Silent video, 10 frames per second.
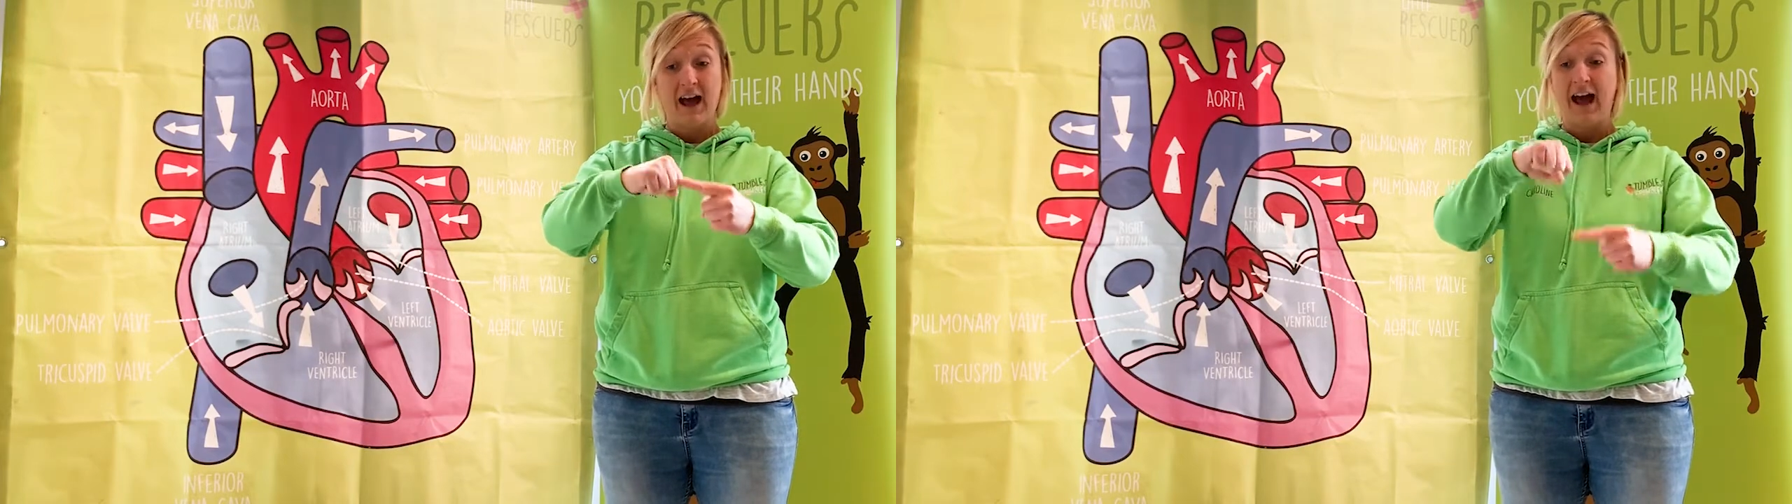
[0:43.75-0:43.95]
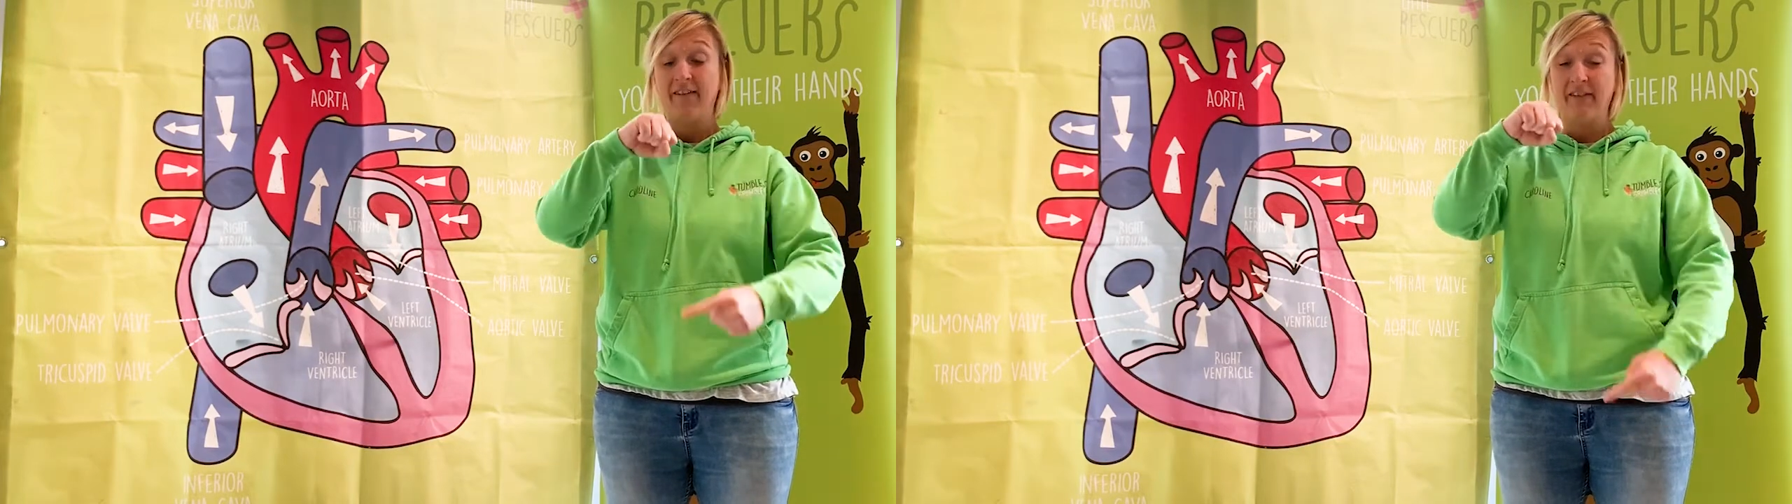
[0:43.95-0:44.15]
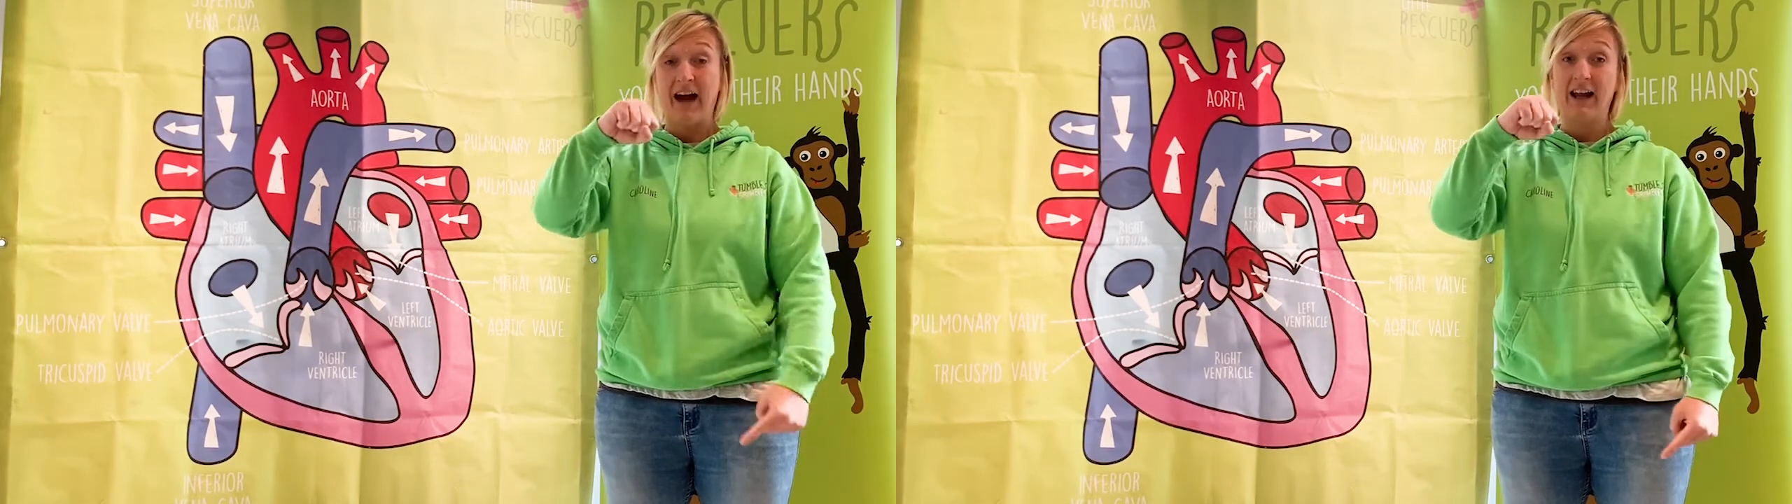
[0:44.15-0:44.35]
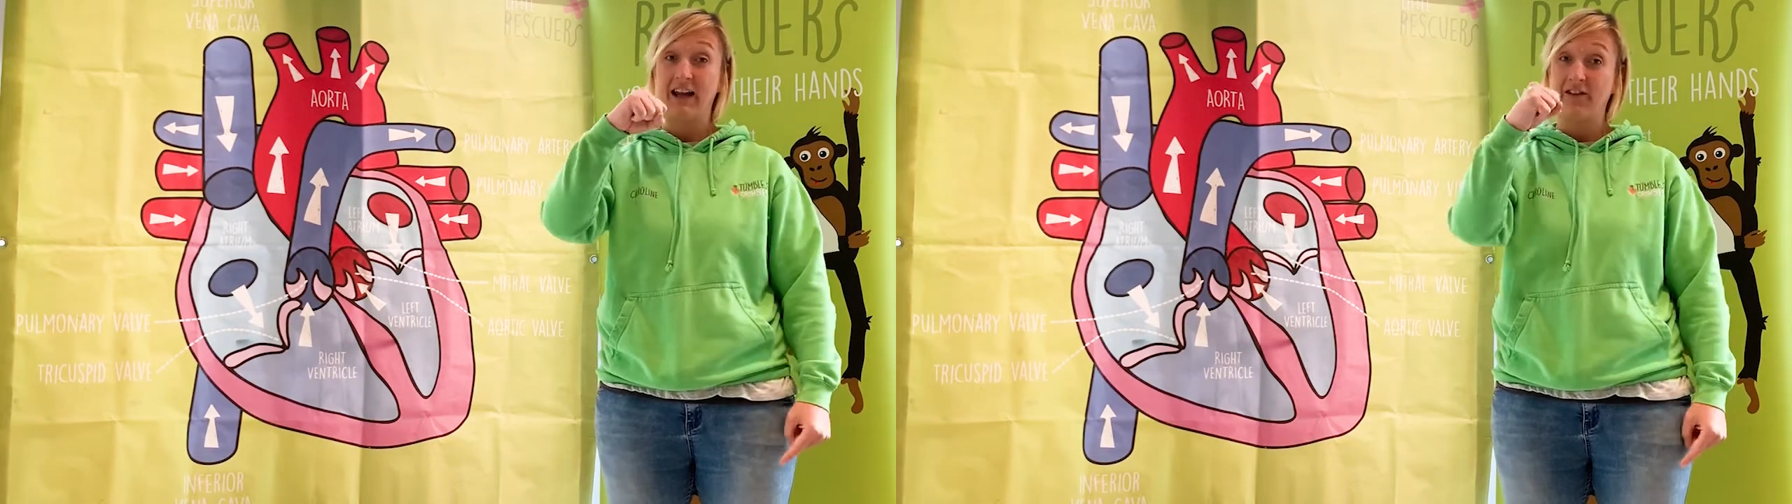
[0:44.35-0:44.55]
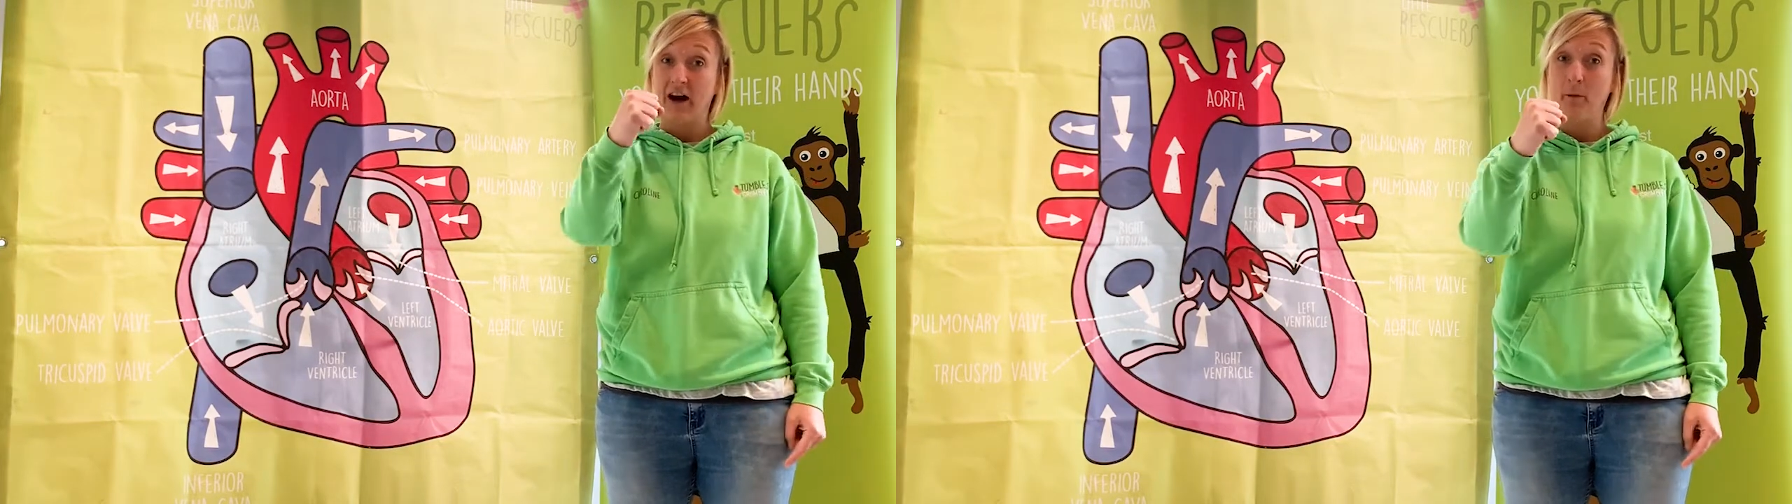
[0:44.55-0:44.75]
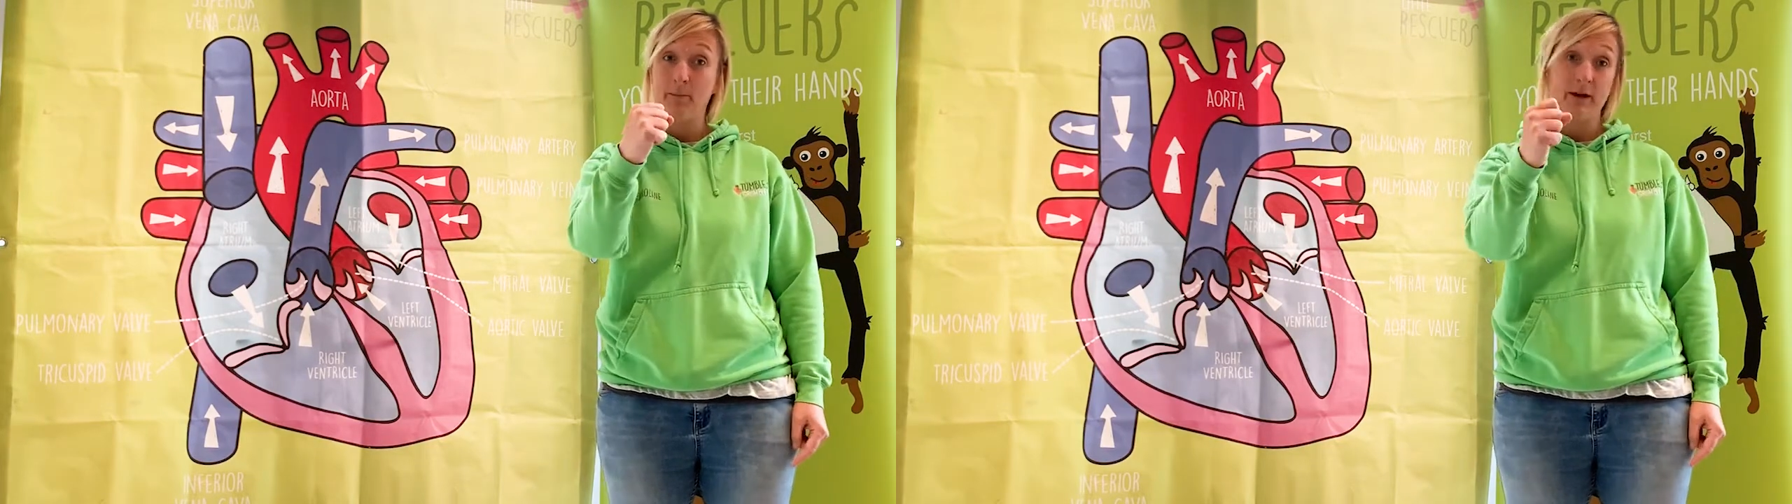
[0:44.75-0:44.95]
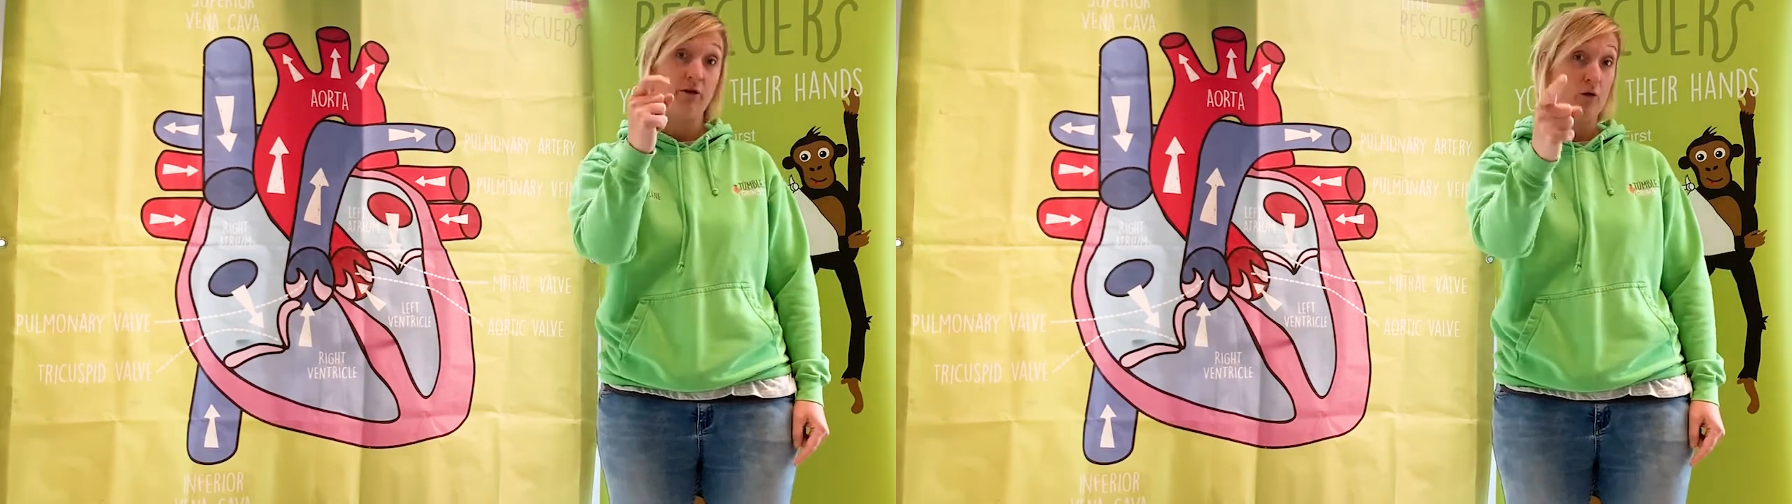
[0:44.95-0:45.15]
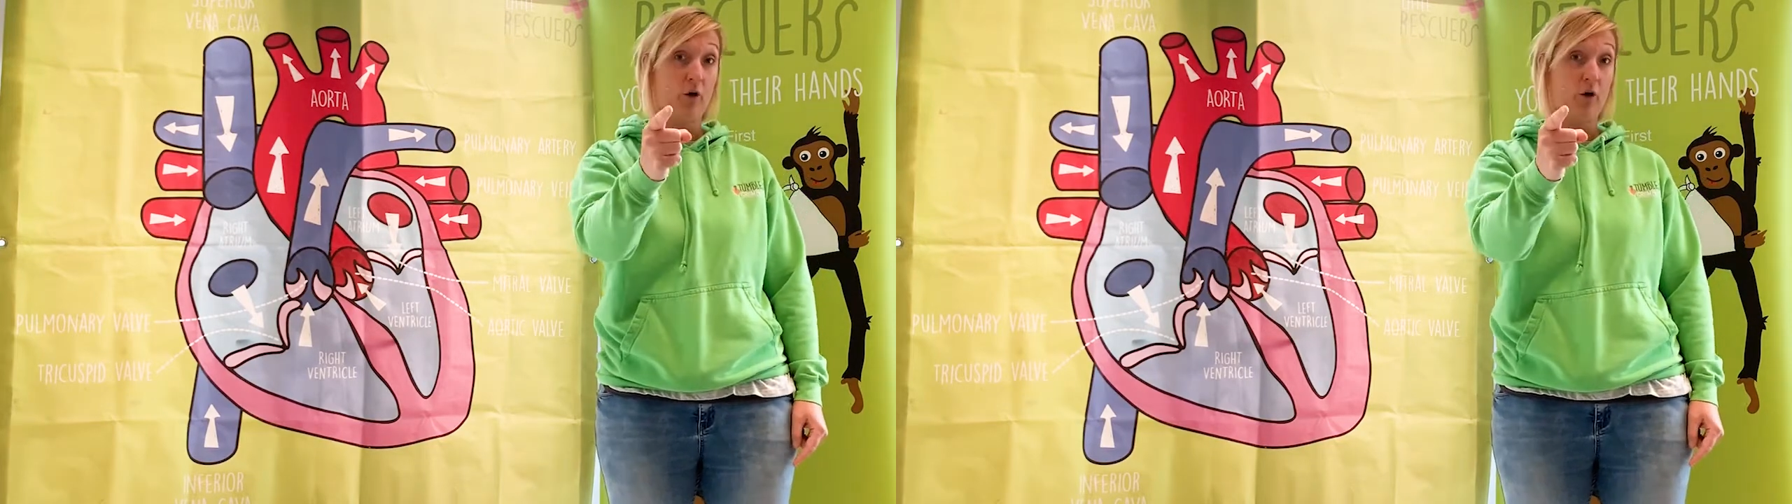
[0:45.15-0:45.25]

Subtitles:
and that is how big your